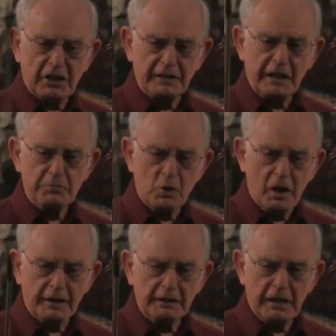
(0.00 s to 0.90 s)
Sunday
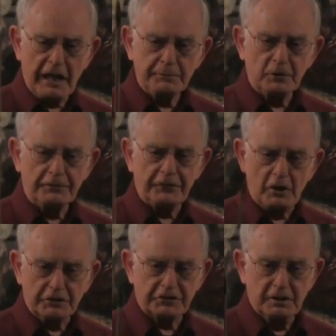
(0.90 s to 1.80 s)
morning, April
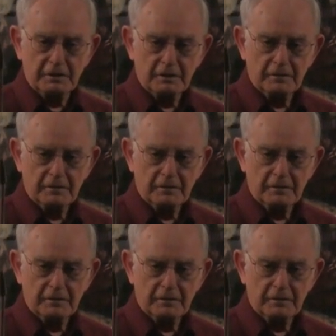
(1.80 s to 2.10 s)
1st,